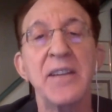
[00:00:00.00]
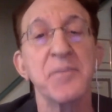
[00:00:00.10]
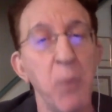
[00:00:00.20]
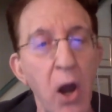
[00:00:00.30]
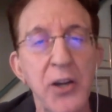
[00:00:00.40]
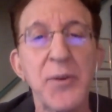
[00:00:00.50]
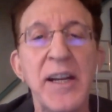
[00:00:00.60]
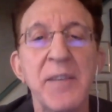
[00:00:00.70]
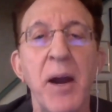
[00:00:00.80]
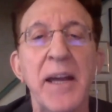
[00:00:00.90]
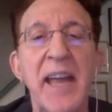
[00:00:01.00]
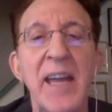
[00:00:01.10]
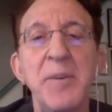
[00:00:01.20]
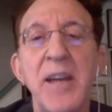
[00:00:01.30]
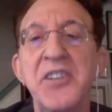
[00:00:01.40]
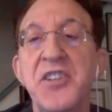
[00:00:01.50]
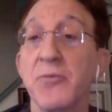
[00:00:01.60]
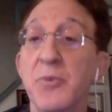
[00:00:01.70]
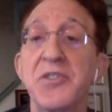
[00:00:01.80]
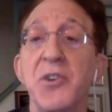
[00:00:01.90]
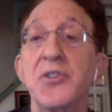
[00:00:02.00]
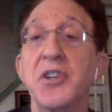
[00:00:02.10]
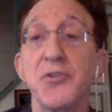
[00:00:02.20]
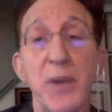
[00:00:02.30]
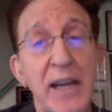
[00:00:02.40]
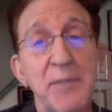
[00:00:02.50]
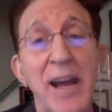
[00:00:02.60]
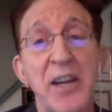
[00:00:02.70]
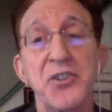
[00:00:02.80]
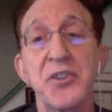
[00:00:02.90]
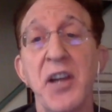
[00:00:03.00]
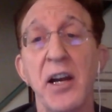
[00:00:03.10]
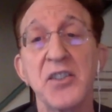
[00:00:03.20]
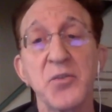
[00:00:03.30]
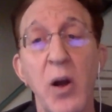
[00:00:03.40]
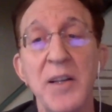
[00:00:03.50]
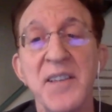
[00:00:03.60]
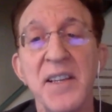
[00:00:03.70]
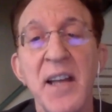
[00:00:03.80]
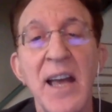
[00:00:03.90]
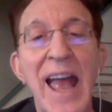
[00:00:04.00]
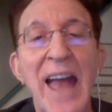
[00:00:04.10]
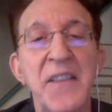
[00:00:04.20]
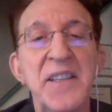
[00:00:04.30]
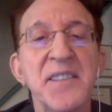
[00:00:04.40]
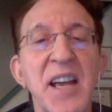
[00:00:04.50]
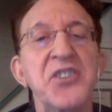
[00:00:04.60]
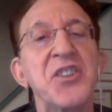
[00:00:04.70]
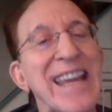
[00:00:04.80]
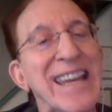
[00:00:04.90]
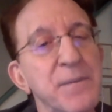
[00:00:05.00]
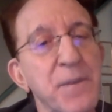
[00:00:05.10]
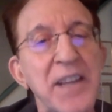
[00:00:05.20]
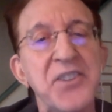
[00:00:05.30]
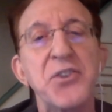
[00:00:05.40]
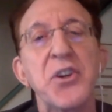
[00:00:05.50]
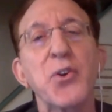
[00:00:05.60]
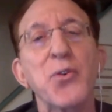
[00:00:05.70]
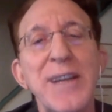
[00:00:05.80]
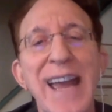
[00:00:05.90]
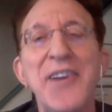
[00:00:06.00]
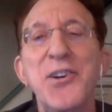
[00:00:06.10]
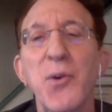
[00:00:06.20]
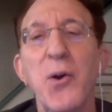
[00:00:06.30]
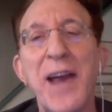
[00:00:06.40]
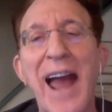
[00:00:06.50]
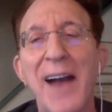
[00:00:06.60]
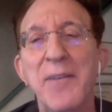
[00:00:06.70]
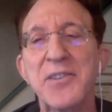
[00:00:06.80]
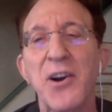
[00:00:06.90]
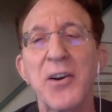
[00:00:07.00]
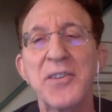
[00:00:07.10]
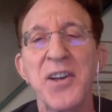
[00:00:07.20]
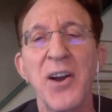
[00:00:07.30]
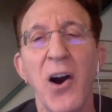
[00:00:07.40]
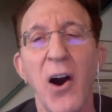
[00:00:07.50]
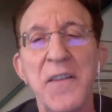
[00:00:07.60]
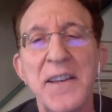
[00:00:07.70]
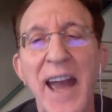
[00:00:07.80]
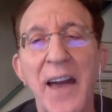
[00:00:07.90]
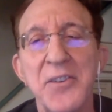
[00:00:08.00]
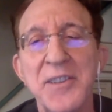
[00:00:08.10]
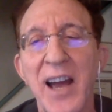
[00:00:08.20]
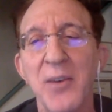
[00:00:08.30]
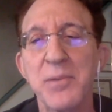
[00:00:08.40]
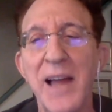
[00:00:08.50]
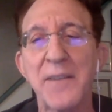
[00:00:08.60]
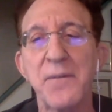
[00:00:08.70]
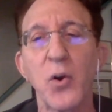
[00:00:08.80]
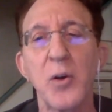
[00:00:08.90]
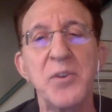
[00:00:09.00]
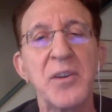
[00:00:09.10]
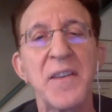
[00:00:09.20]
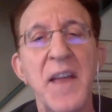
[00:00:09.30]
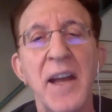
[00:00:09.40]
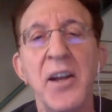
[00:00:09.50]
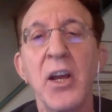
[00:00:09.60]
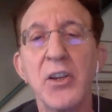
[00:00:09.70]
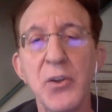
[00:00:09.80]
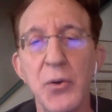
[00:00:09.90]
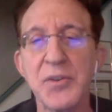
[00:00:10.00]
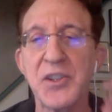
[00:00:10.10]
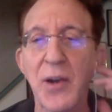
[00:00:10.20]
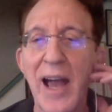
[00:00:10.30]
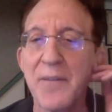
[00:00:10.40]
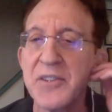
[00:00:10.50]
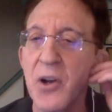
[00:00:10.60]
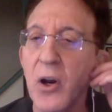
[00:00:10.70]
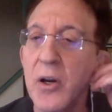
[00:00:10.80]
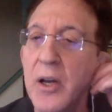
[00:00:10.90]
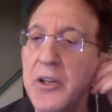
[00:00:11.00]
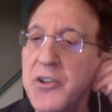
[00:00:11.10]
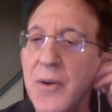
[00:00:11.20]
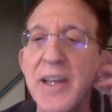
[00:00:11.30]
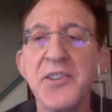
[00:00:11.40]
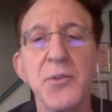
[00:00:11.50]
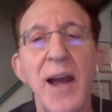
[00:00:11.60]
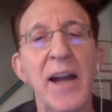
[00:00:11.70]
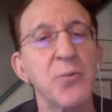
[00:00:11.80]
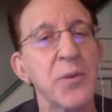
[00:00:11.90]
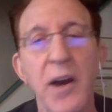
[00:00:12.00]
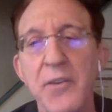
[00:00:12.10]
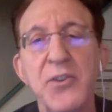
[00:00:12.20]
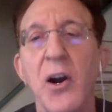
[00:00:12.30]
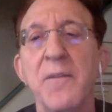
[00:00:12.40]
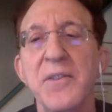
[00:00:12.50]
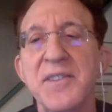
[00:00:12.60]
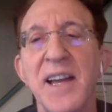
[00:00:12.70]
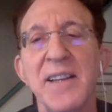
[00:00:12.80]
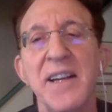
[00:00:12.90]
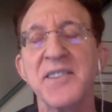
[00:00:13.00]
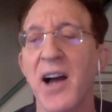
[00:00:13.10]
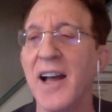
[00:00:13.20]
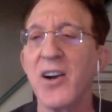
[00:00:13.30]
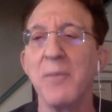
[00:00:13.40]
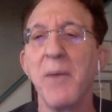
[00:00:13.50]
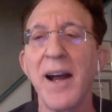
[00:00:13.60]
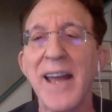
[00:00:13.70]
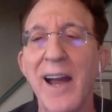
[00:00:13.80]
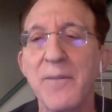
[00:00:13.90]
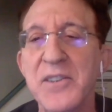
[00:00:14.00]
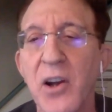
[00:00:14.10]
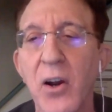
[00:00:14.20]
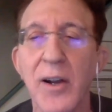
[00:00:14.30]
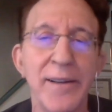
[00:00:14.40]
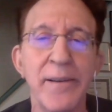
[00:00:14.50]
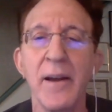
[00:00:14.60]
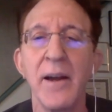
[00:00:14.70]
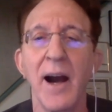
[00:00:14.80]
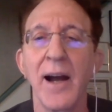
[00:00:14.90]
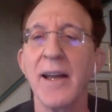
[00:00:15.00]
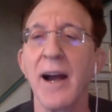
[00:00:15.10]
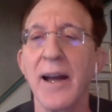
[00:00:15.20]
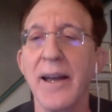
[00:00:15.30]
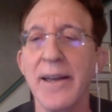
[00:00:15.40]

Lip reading: It's moderated by KBHN Research and Training Manager Doug Swanson, and this session invites you to create your own avatars on the GatherTown platform. You can then use your avatar to interact with other conference delegates. I got my avatar, and I